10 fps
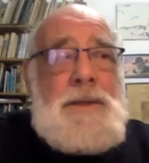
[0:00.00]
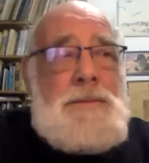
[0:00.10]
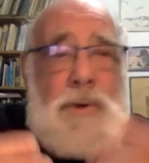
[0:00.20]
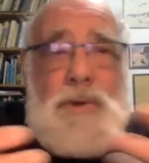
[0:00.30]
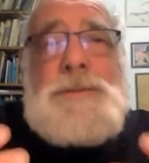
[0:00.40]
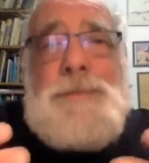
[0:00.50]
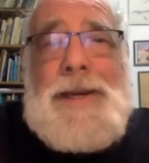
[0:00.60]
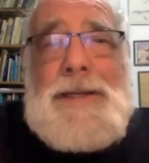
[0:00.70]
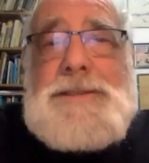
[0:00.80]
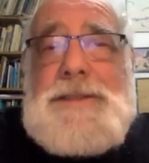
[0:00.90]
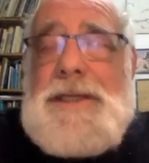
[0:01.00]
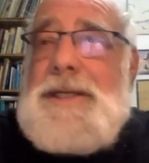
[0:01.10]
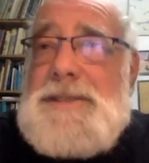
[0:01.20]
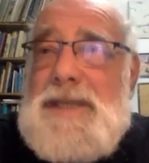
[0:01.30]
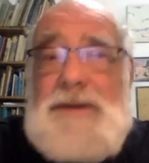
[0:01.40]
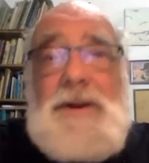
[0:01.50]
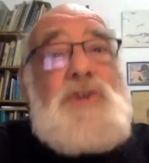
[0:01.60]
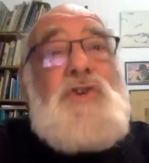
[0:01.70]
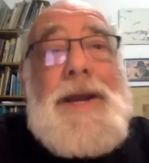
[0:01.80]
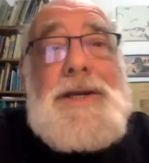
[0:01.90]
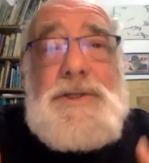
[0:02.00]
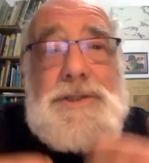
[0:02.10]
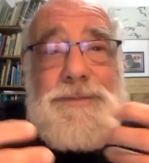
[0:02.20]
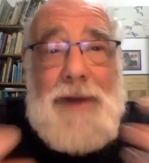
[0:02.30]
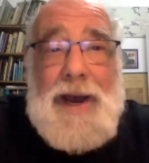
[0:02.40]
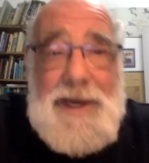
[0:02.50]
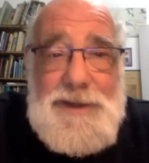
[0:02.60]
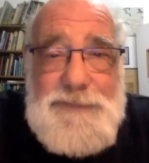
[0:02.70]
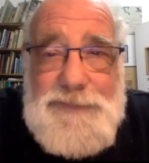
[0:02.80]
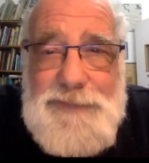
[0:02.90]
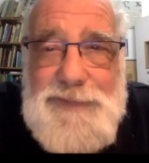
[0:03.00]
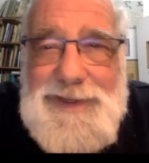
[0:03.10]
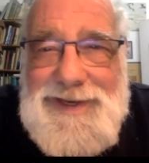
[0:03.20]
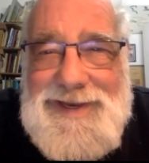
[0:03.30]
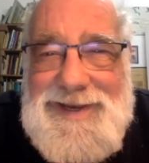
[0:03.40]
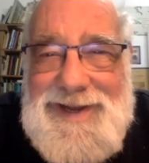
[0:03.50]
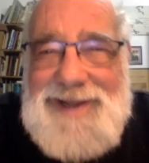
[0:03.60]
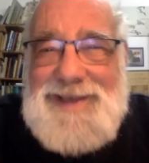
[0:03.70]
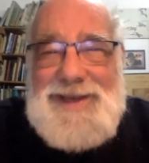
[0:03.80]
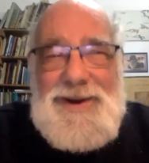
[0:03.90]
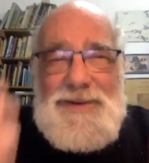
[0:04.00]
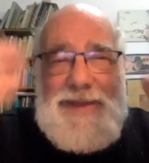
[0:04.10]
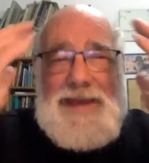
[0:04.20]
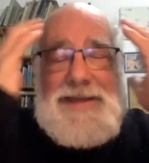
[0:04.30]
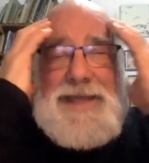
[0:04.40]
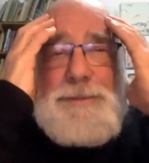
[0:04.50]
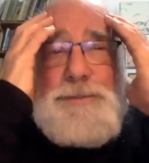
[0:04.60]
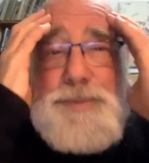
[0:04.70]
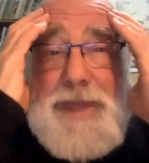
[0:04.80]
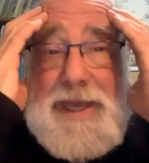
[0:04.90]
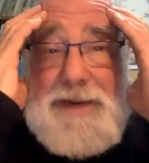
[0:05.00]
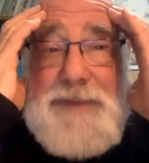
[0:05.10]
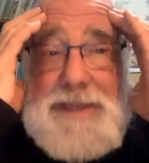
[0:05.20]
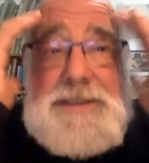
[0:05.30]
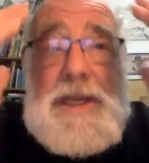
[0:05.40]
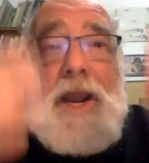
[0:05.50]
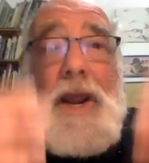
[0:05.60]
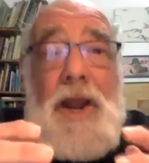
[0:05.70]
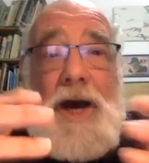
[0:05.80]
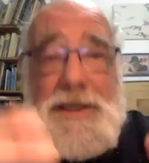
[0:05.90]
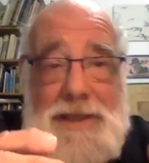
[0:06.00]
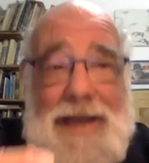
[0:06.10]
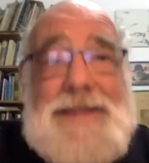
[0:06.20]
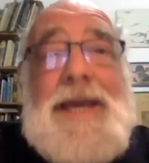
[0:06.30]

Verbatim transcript: Most Palestinians here are trying to survive. You know, they invested a lot and